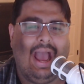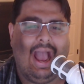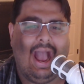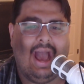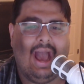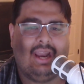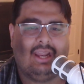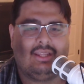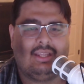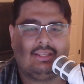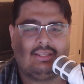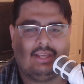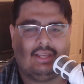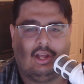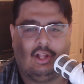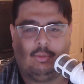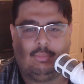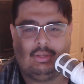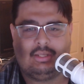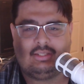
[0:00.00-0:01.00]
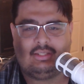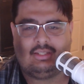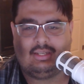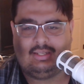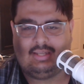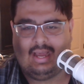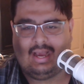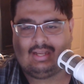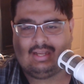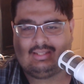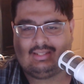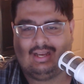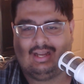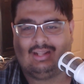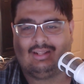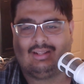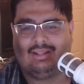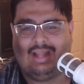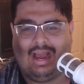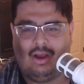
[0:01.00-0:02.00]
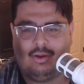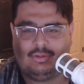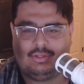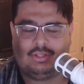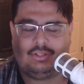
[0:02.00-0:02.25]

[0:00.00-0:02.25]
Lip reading: adding these elements to decks allows